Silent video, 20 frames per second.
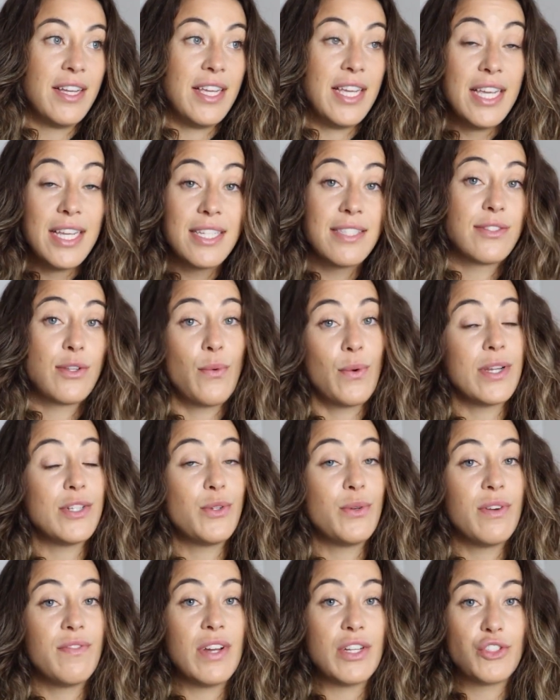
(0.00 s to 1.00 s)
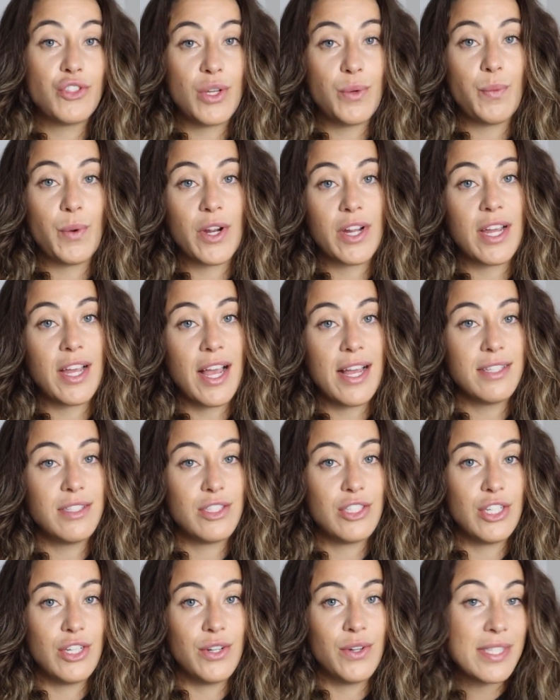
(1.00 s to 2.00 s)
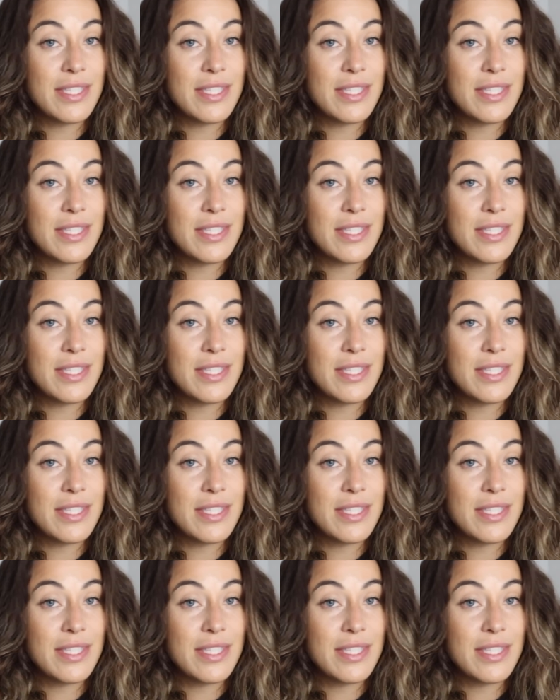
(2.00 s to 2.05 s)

is going to eventually work against you.